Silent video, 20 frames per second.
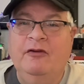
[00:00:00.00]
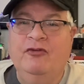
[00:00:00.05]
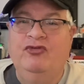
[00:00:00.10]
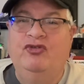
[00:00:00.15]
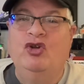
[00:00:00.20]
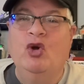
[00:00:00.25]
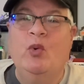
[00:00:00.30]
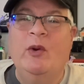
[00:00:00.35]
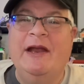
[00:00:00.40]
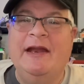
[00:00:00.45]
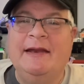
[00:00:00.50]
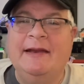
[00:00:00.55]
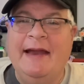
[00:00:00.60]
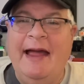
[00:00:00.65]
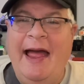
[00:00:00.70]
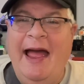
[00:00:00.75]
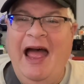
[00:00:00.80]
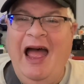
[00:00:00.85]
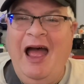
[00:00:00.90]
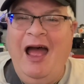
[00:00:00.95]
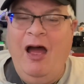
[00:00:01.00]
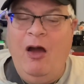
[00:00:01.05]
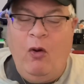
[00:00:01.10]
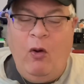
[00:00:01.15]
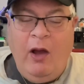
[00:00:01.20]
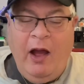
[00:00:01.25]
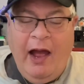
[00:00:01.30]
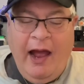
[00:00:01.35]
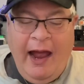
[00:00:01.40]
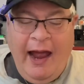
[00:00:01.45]
Do it
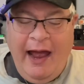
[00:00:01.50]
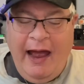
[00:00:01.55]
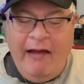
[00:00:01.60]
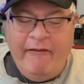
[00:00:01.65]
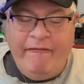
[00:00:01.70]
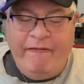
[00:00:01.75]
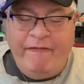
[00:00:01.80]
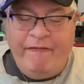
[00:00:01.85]
now. Have